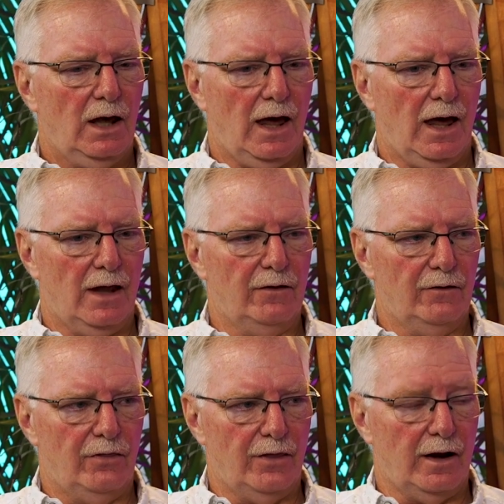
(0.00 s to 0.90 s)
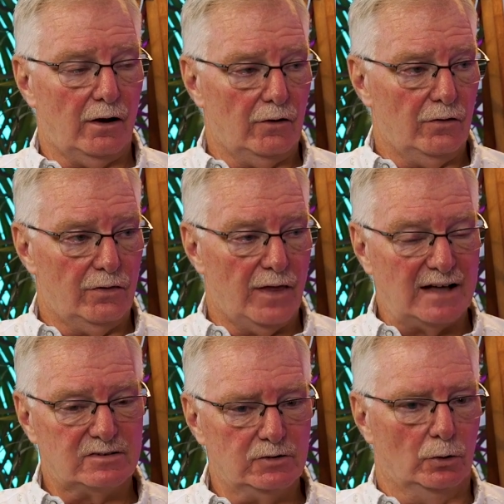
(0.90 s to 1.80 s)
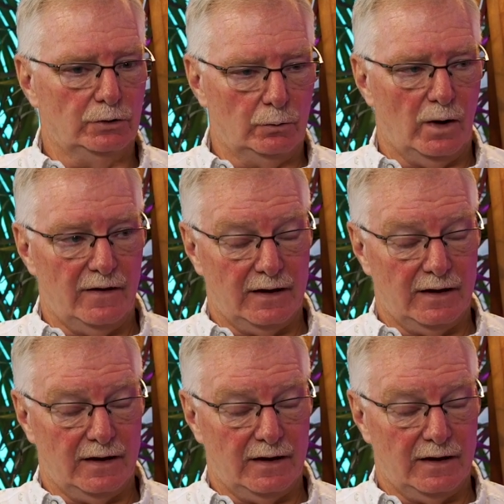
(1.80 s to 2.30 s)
and that's the only way